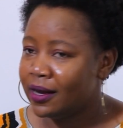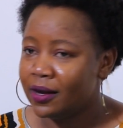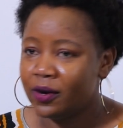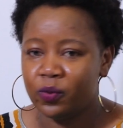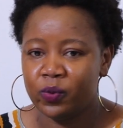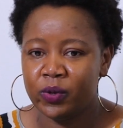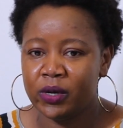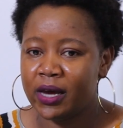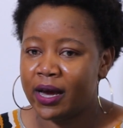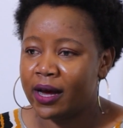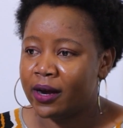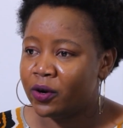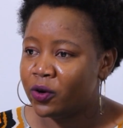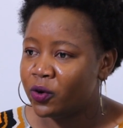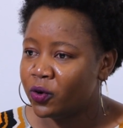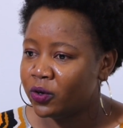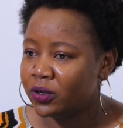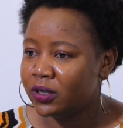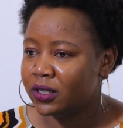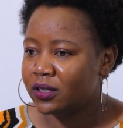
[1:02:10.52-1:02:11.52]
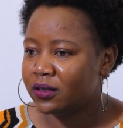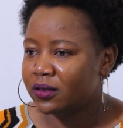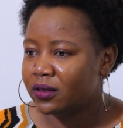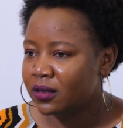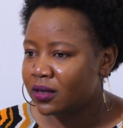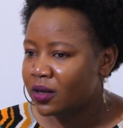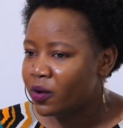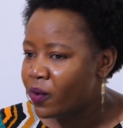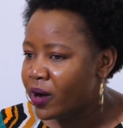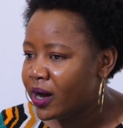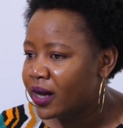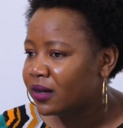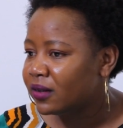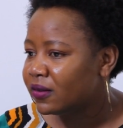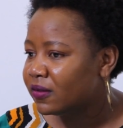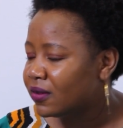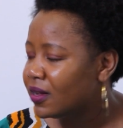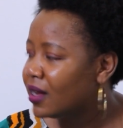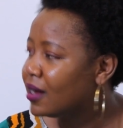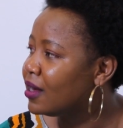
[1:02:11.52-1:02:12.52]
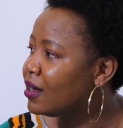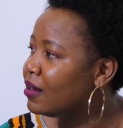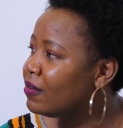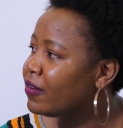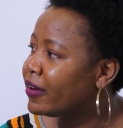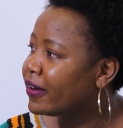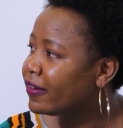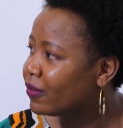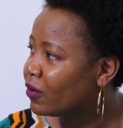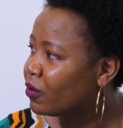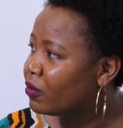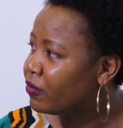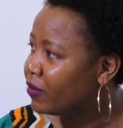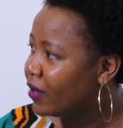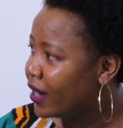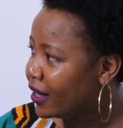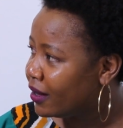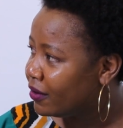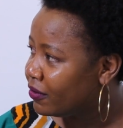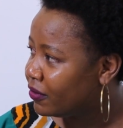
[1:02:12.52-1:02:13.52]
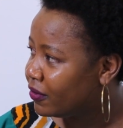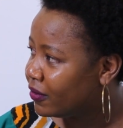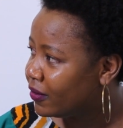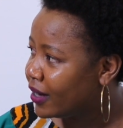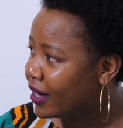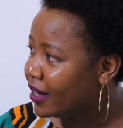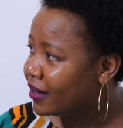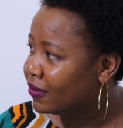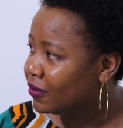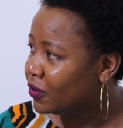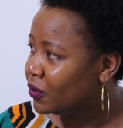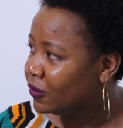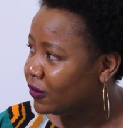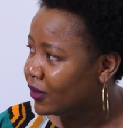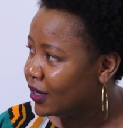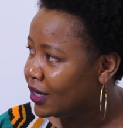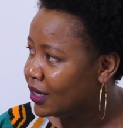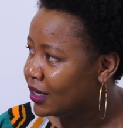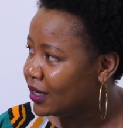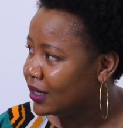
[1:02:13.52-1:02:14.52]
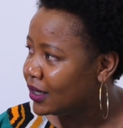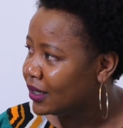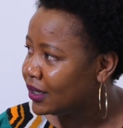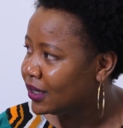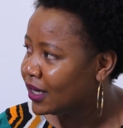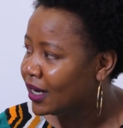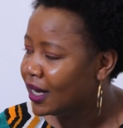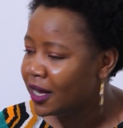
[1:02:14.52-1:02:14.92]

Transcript: And we are not the ones, the givers of life, as you said it.